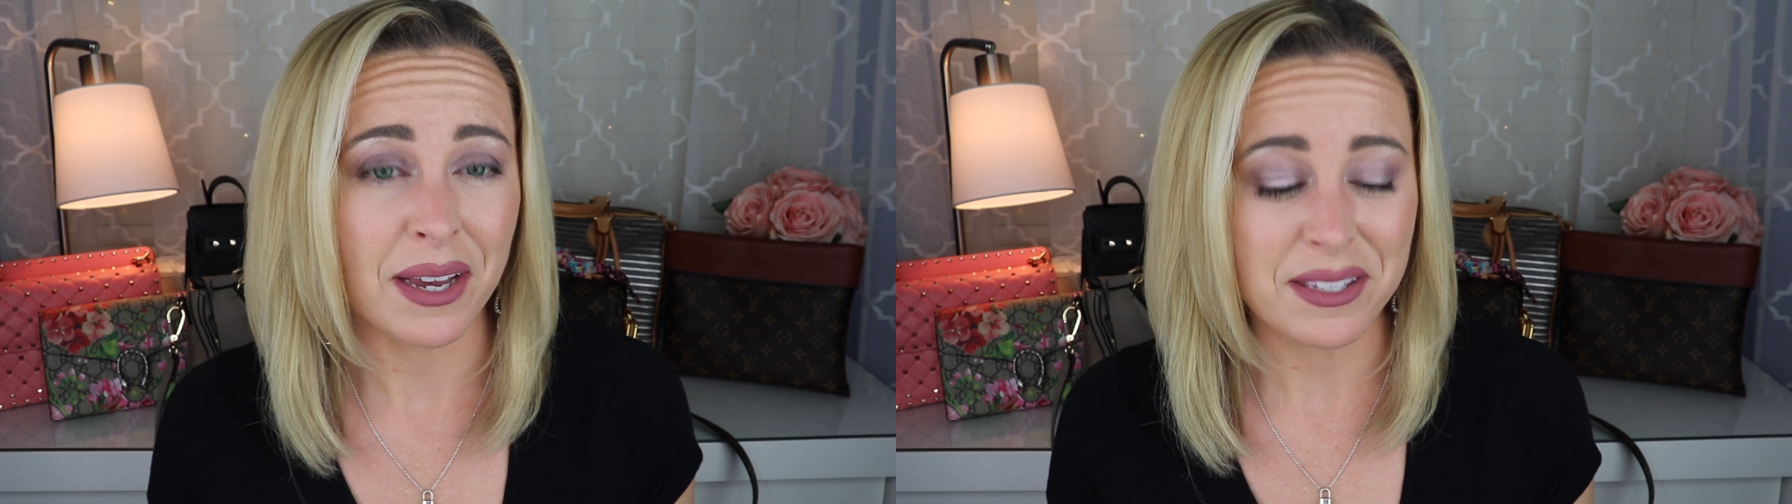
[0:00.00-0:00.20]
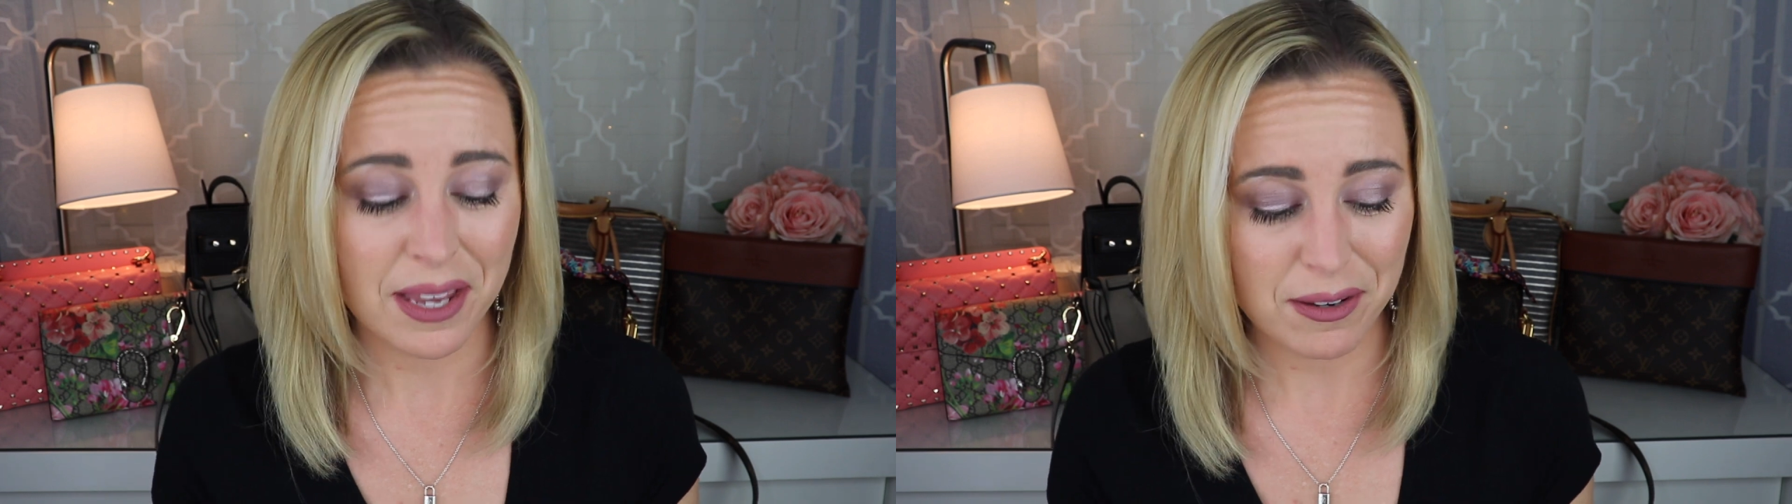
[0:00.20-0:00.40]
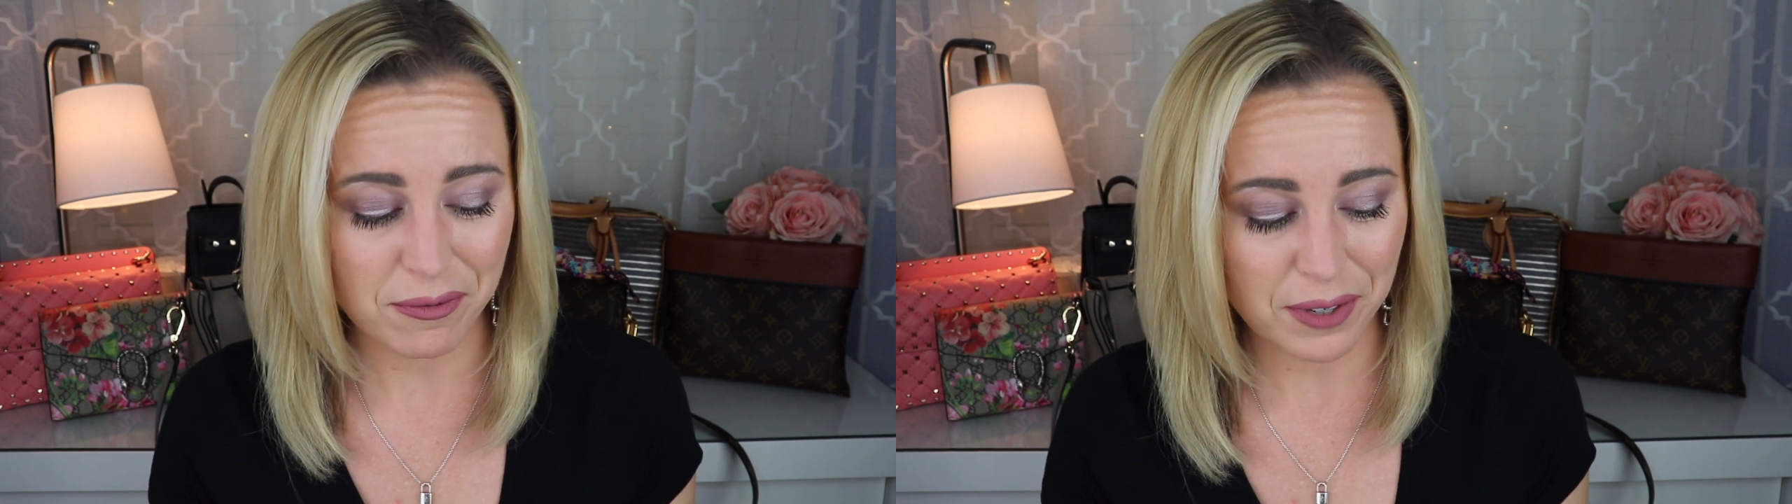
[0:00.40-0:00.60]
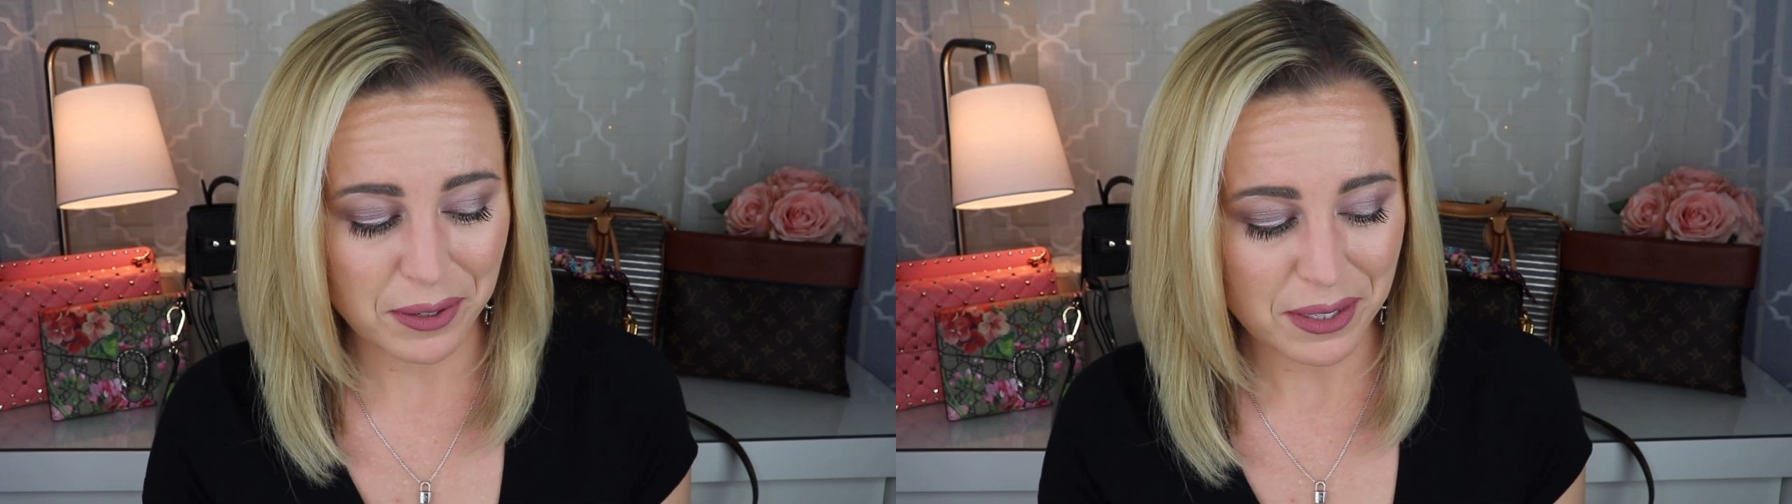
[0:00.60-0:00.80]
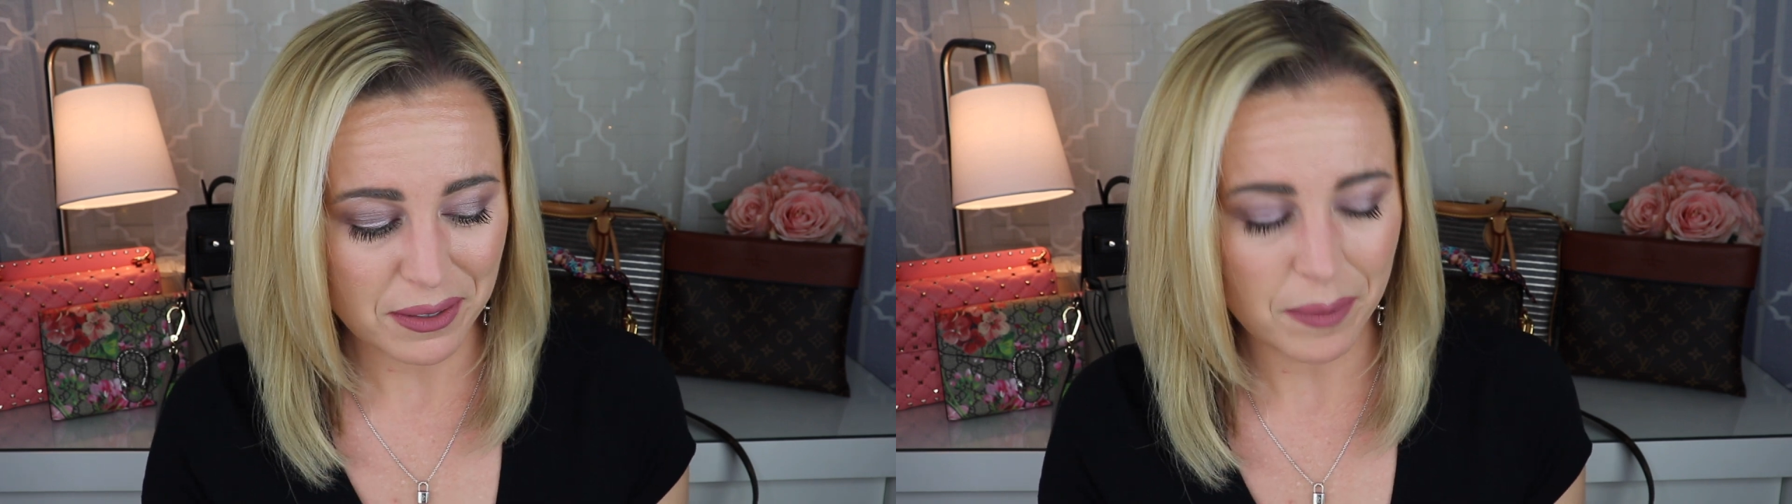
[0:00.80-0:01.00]
I take
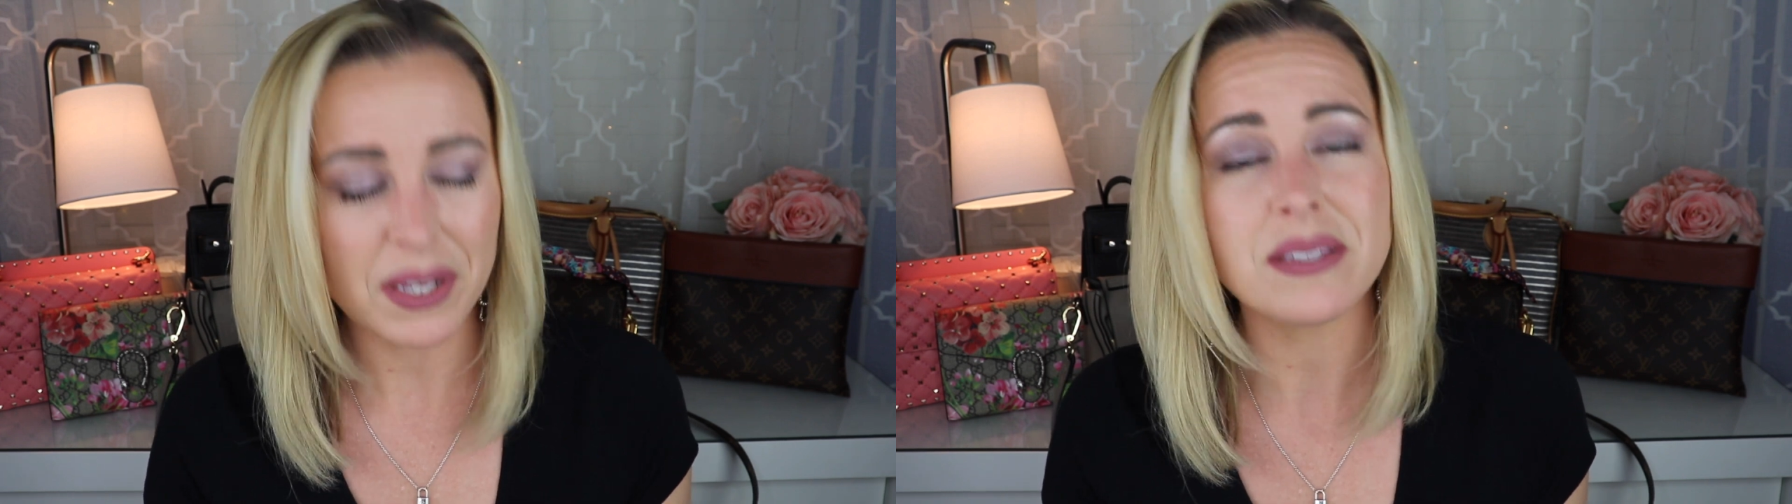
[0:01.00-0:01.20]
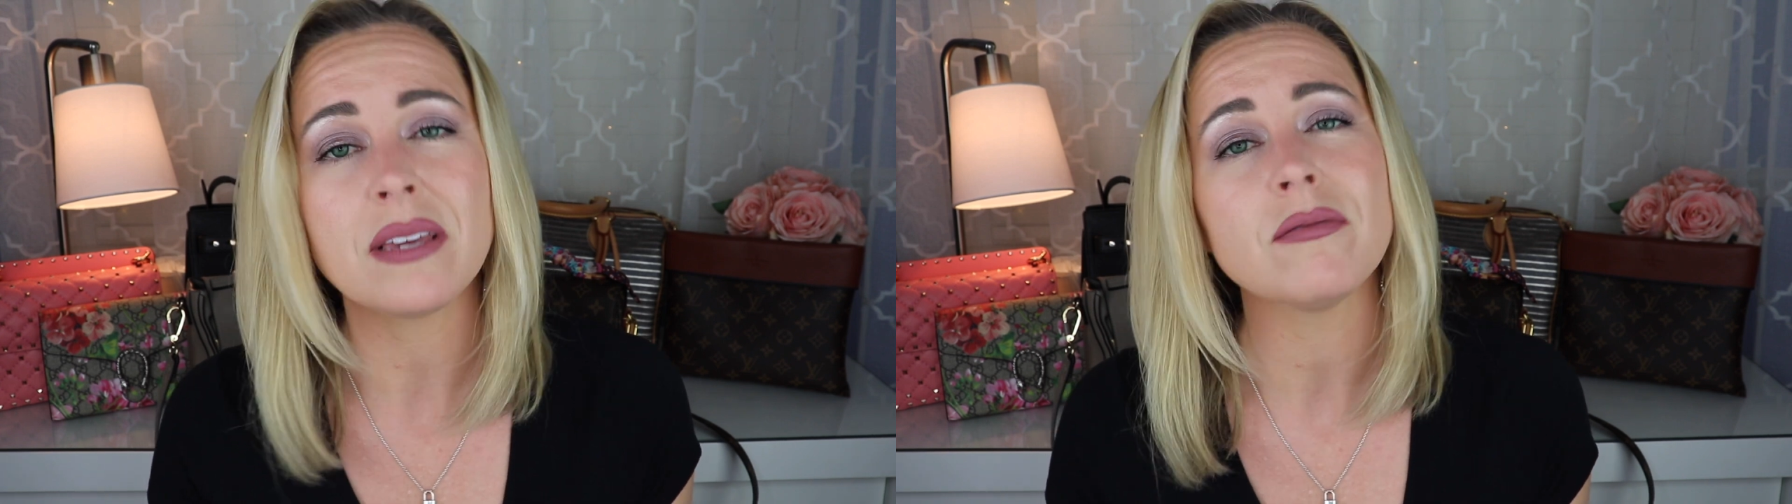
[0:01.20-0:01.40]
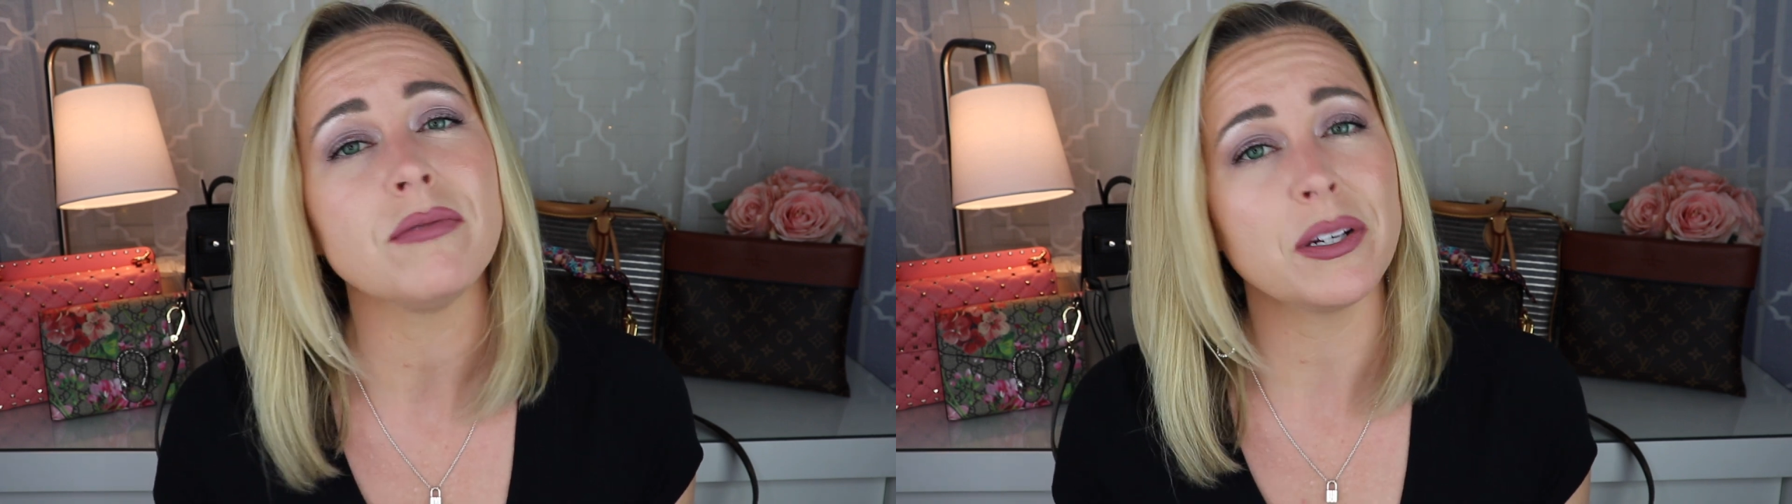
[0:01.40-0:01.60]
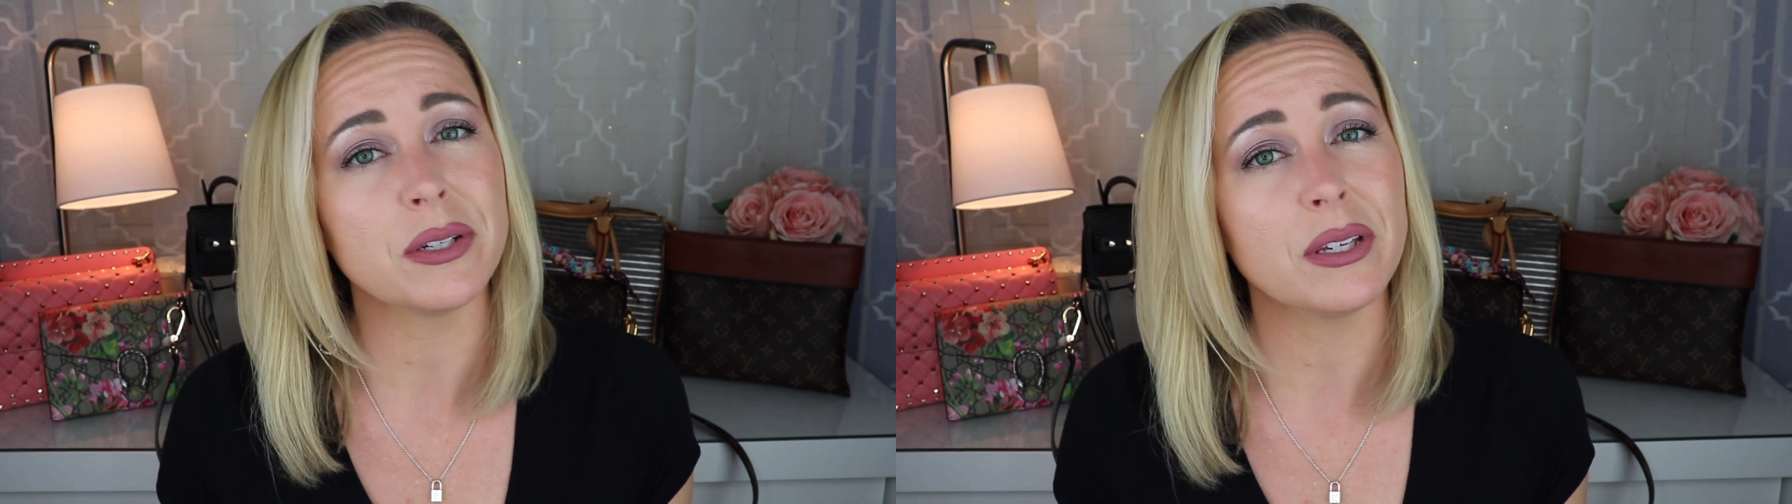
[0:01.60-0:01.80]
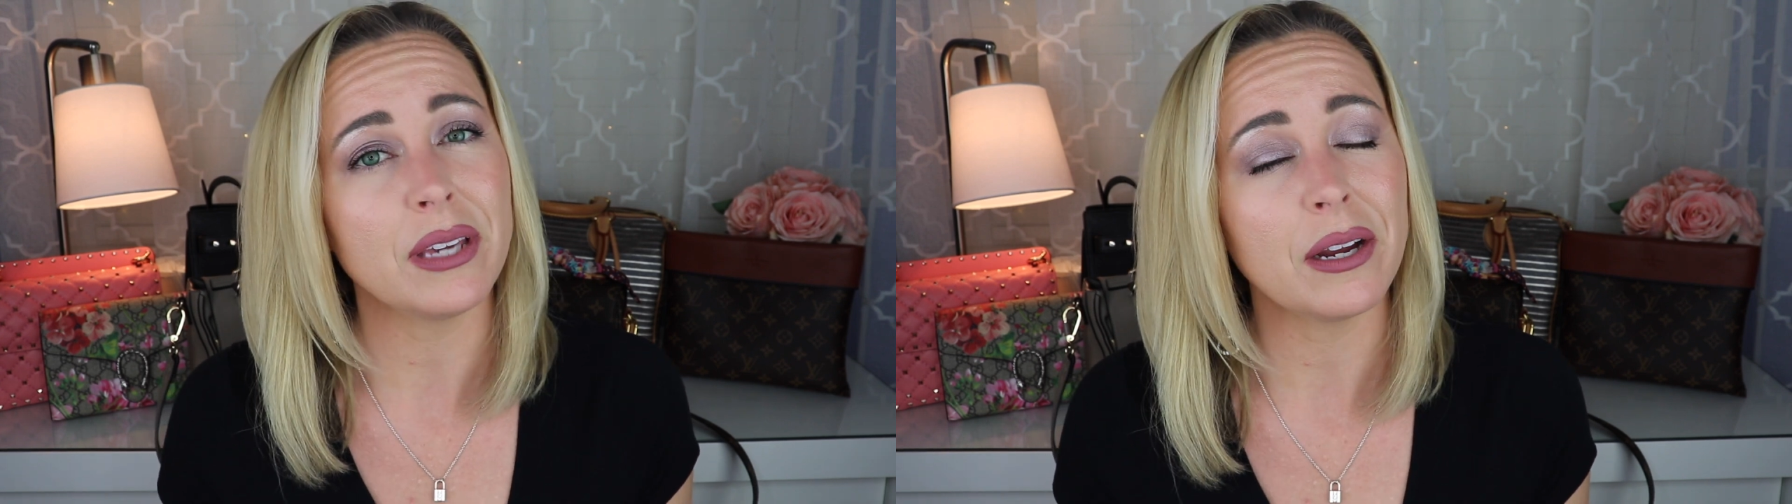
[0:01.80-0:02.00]
very good